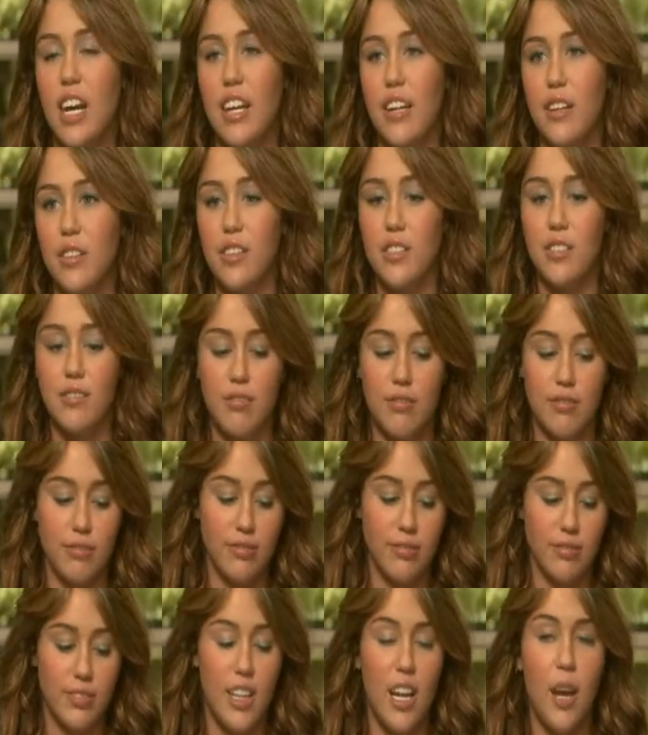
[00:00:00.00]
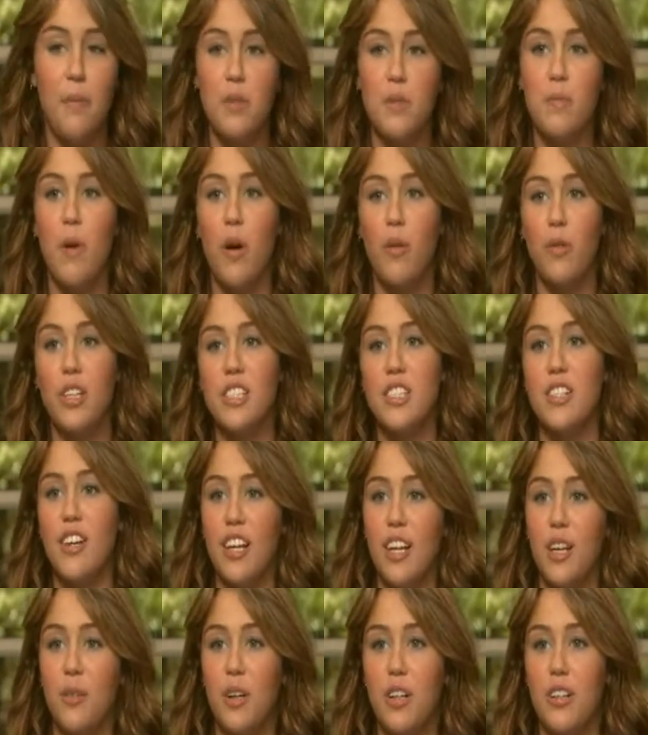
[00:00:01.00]
High heels. I'm a small one, so
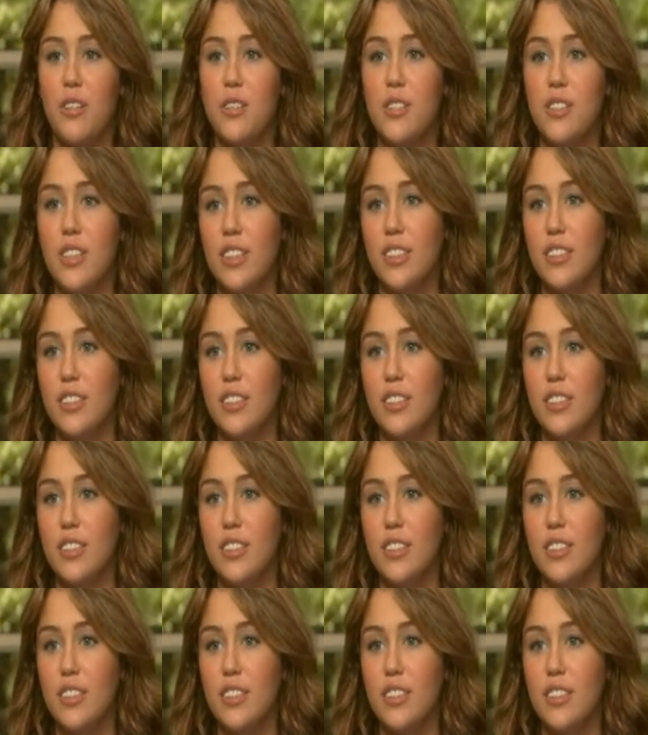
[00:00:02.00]
I gotta wear those.